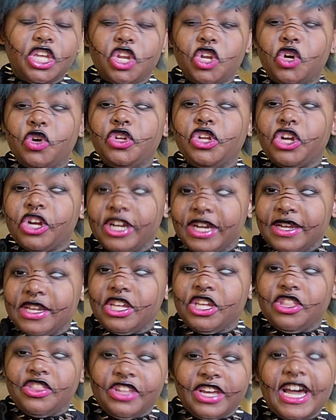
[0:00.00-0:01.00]
You know,
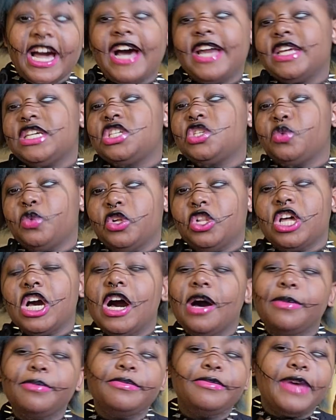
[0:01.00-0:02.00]
the goddess will
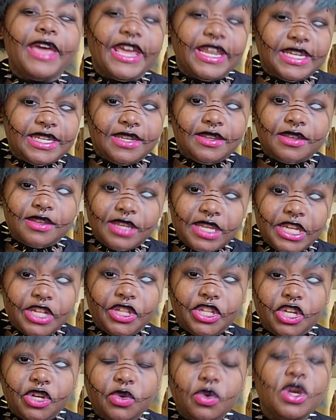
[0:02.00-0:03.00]
come and
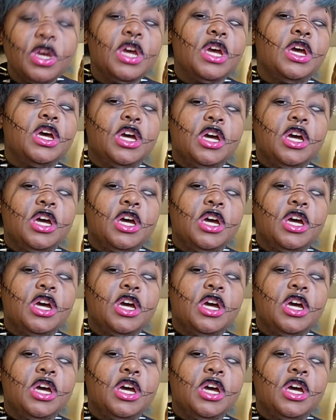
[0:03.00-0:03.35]
kill you.